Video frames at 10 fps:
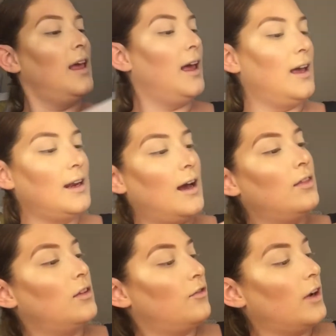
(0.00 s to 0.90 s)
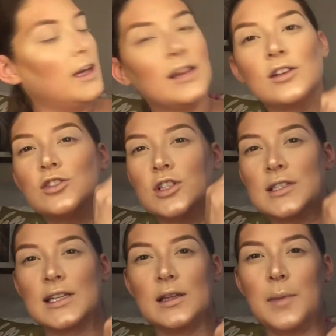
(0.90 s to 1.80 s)
then on the front, it looks just
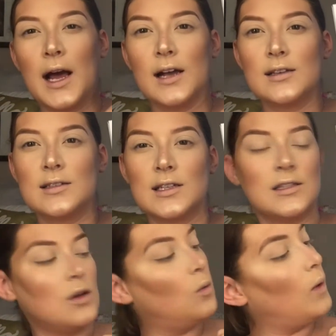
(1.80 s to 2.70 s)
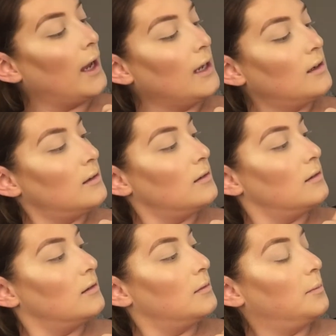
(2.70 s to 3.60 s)
like the box. It's a white
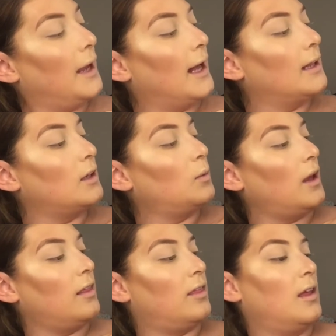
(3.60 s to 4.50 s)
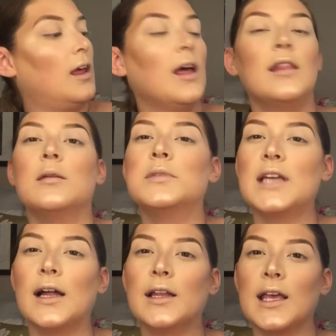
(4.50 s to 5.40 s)
palette with the
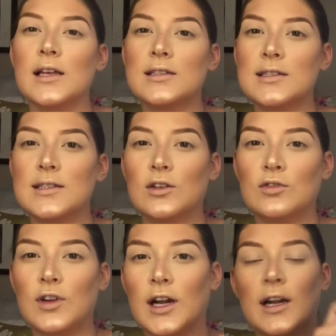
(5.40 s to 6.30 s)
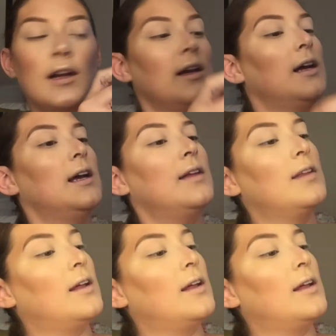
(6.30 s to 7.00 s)
metallic silver. And then